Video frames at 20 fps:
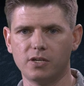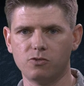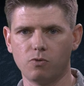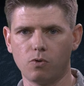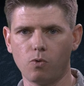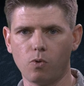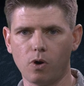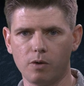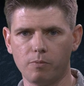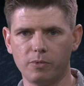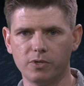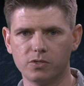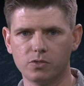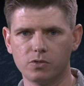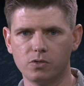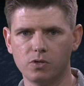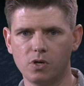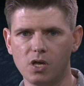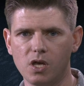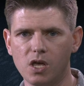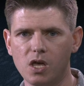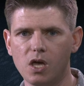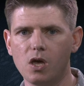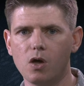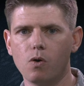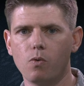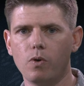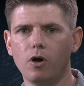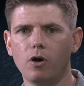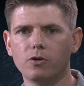requirements.
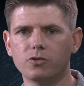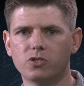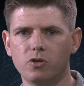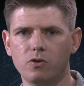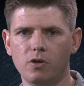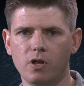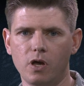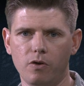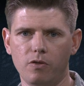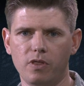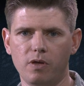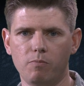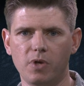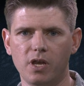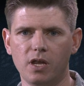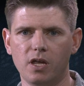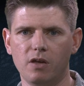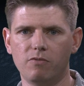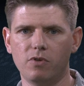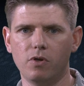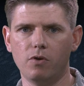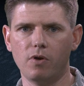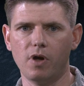We also know that many of you